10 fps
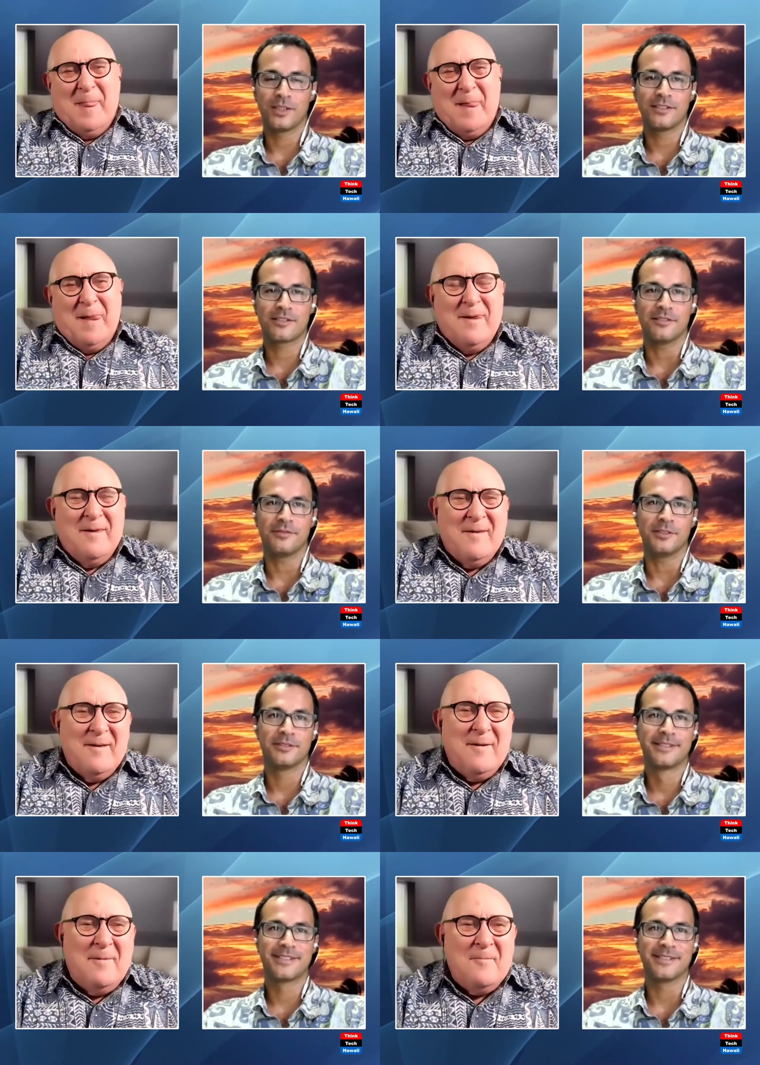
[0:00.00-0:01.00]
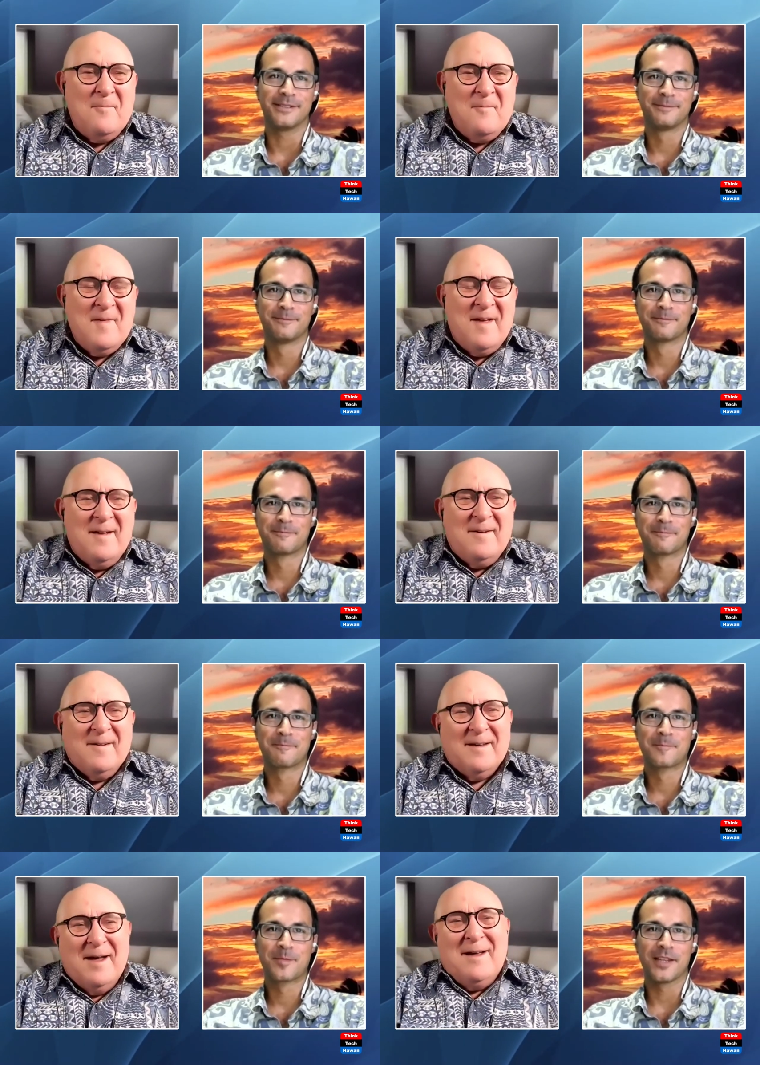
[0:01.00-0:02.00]
Speaker 1: witnessed a few. So
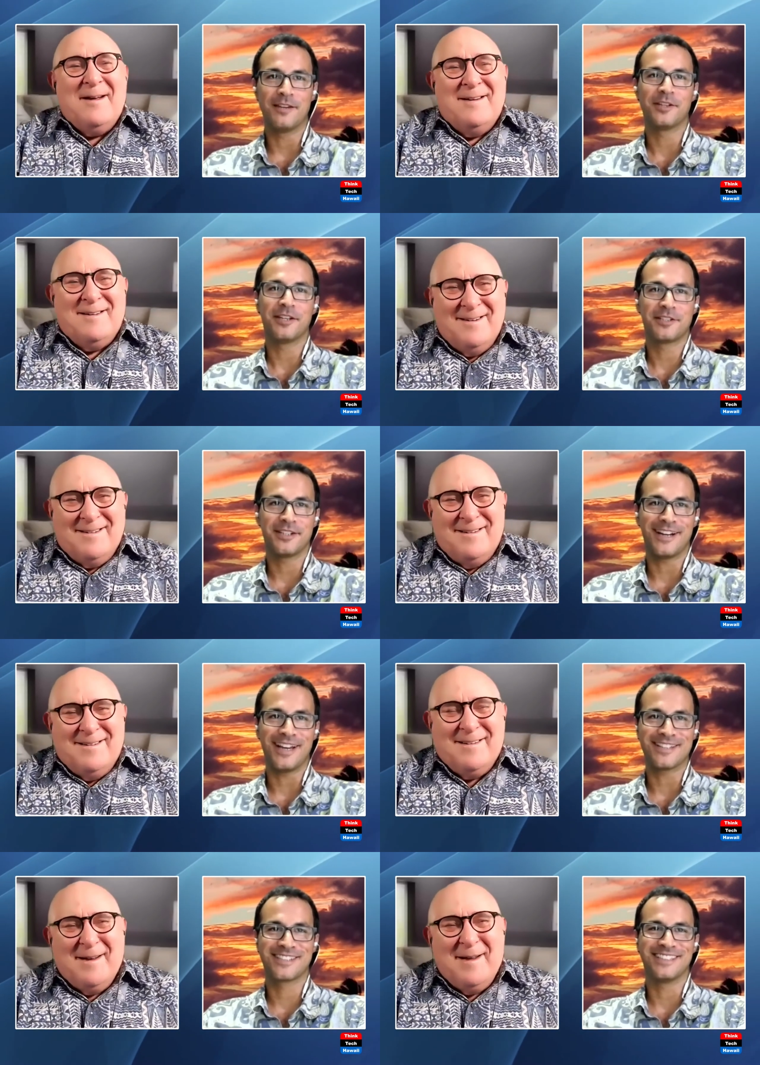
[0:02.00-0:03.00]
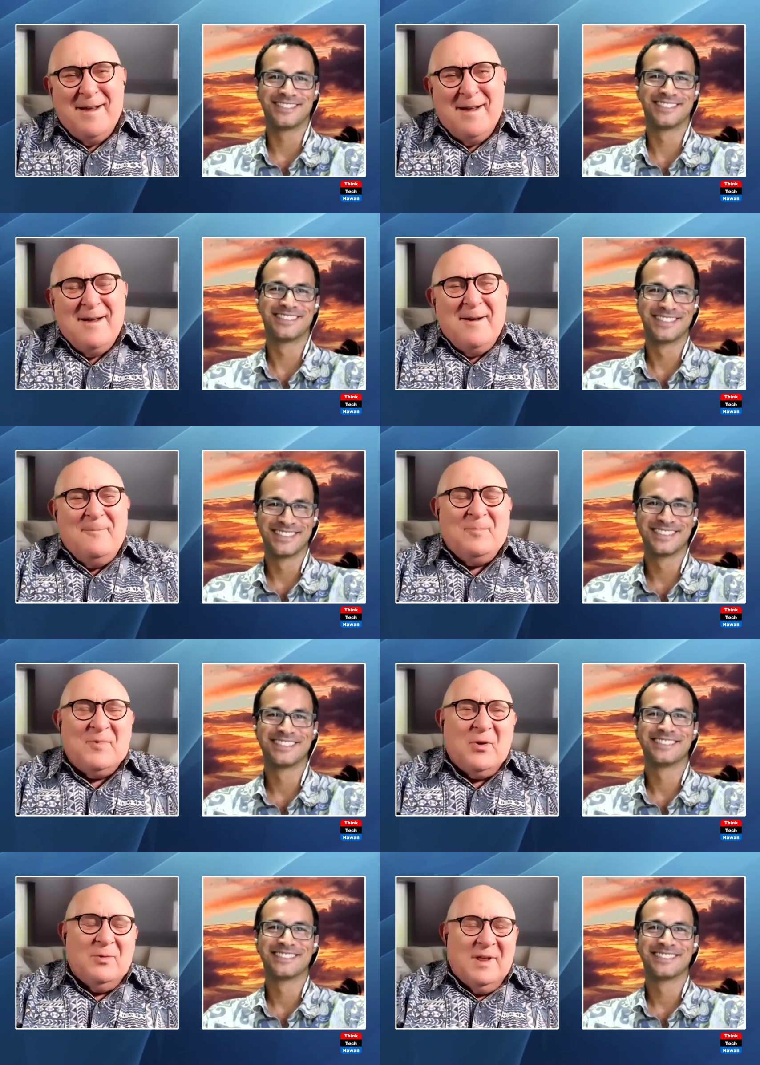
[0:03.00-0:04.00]
every engineer has, yeah.
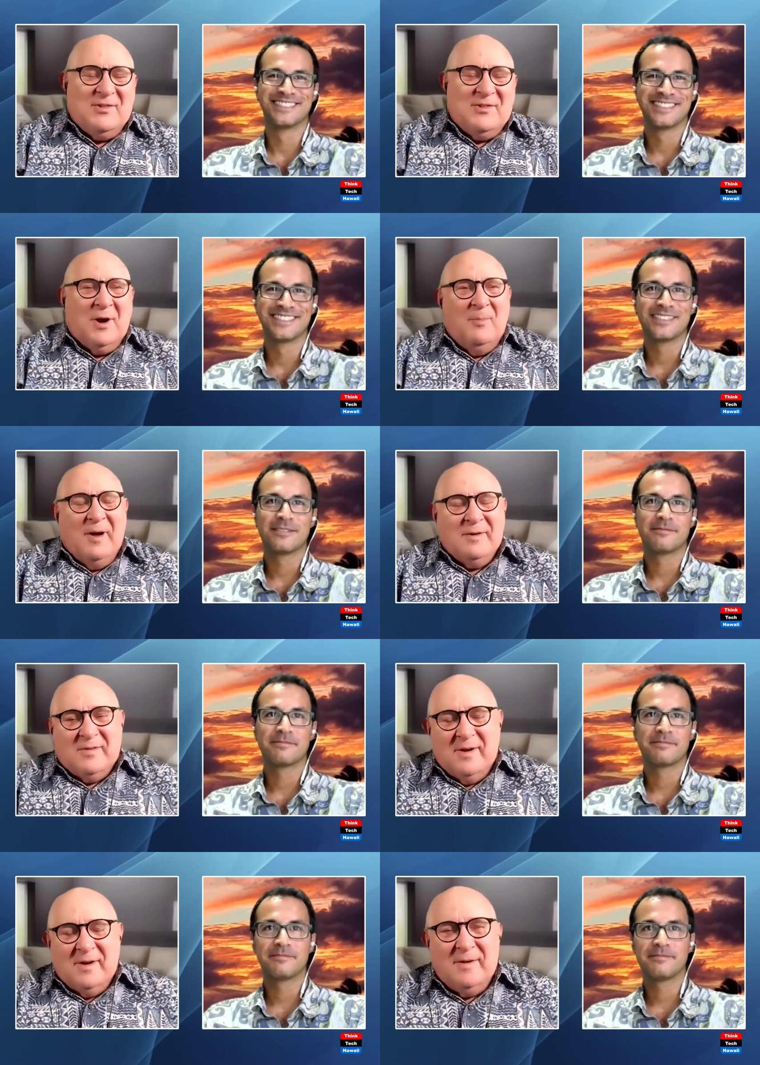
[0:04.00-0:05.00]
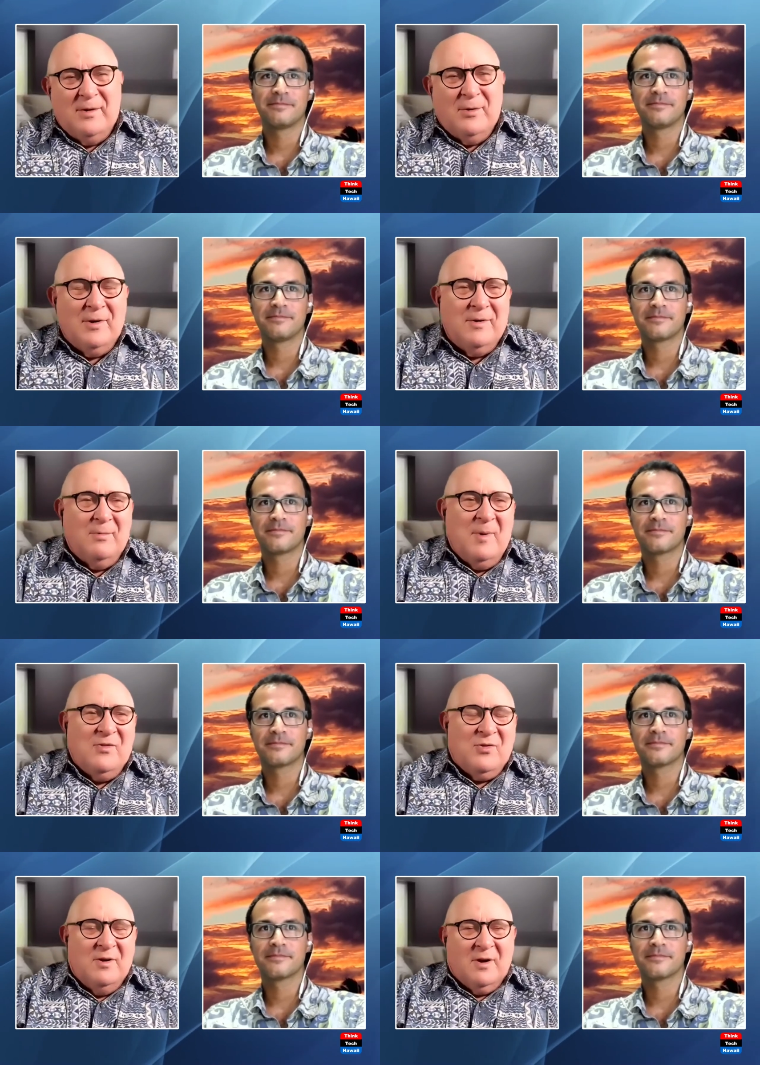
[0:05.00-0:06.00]
Speaker 2: So let's talk about, you know, you
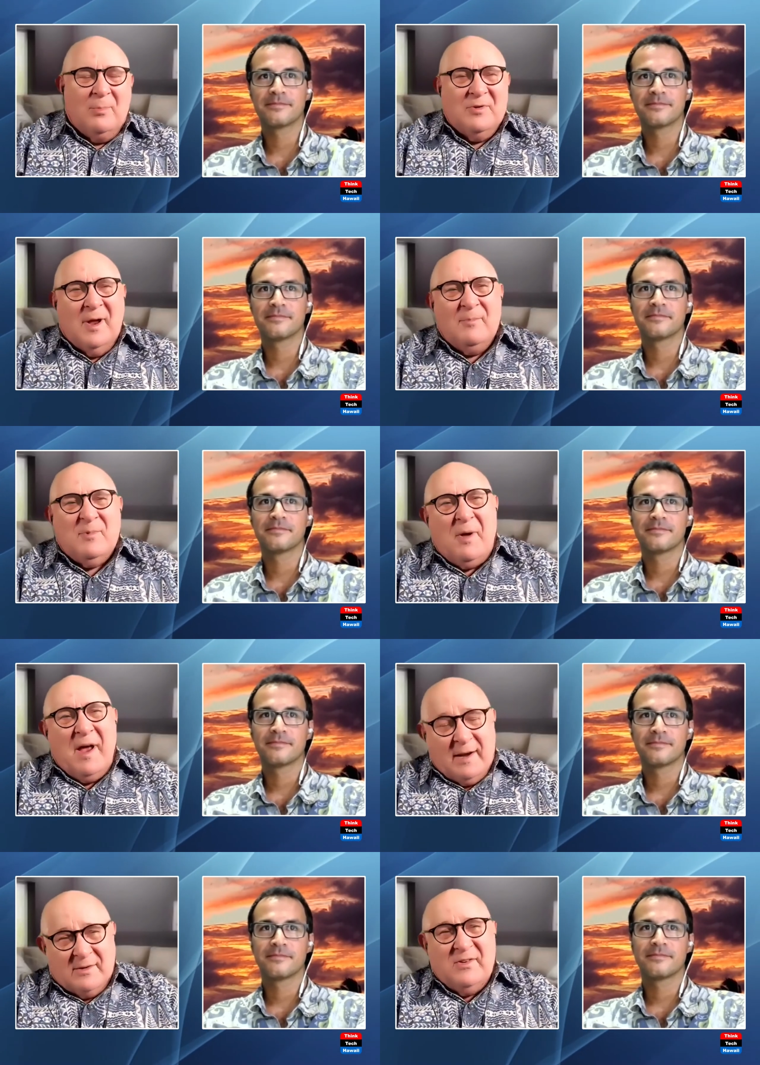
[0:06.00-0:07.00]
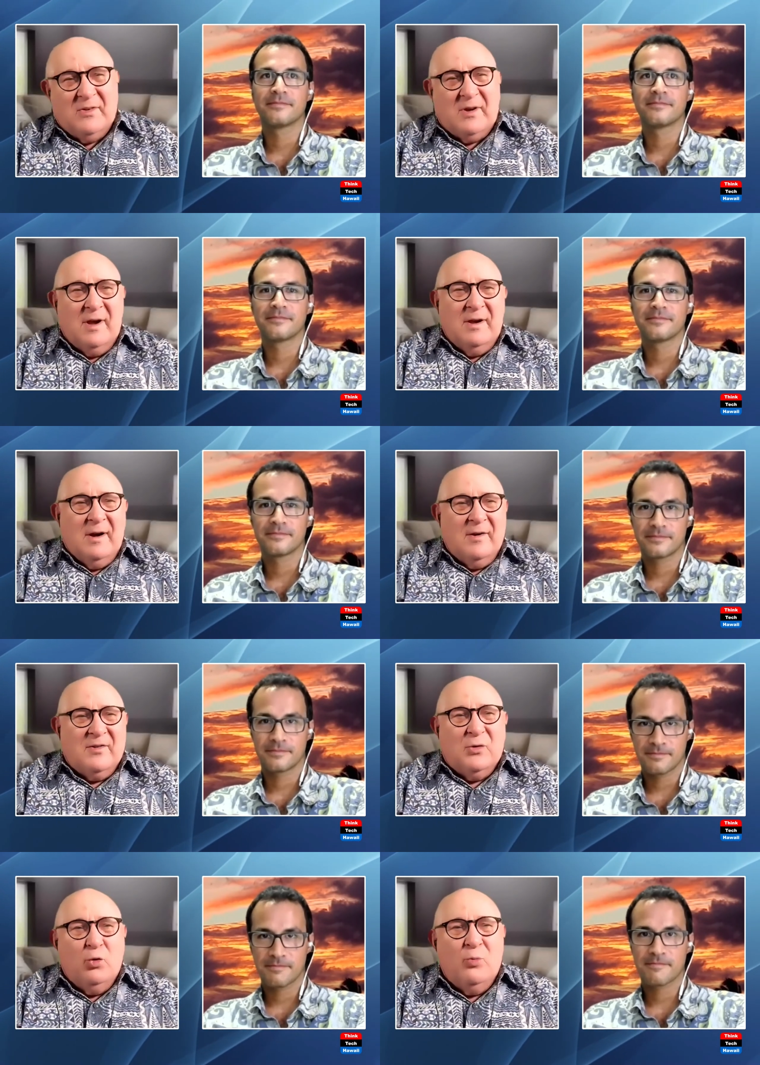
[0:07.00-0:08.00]
mentioned a couple of times patents, okay? And I
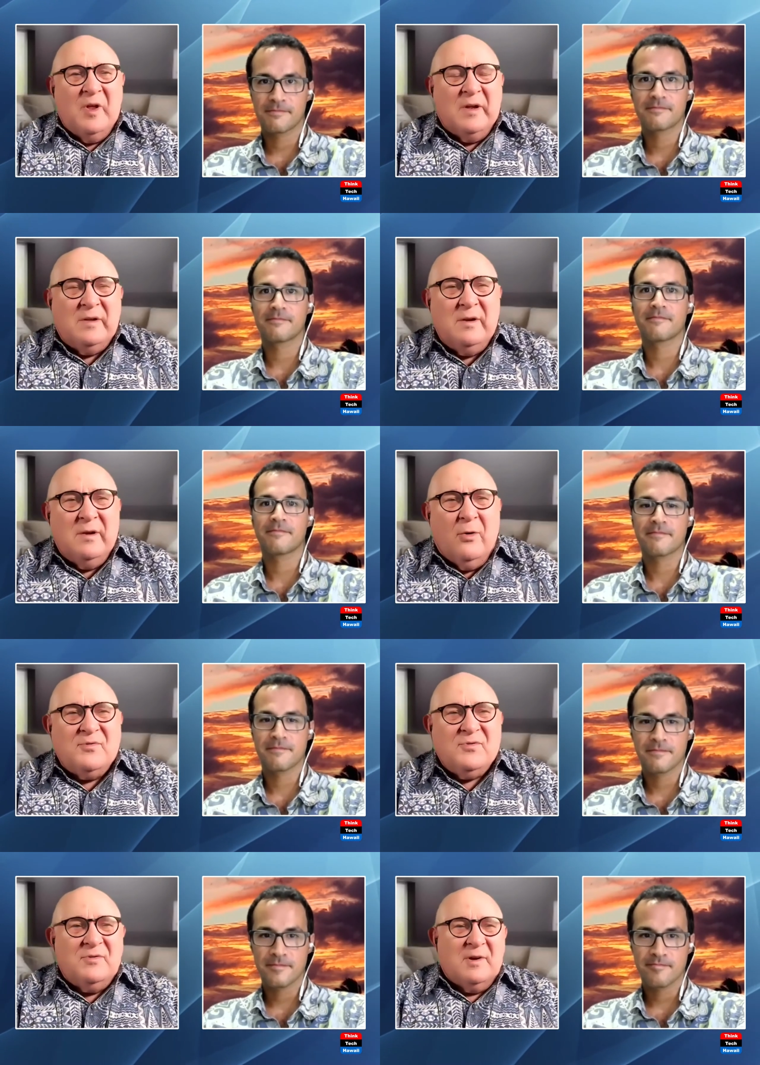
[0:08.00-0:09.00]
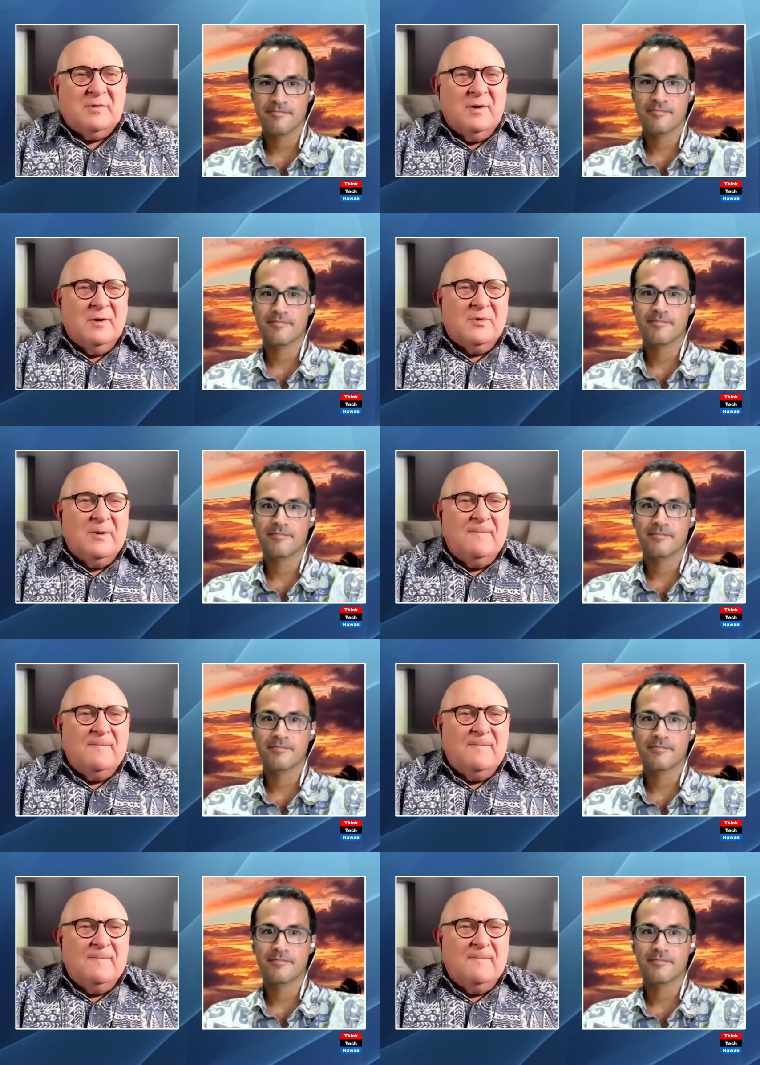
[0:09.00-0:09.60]
assume that the Office of Technology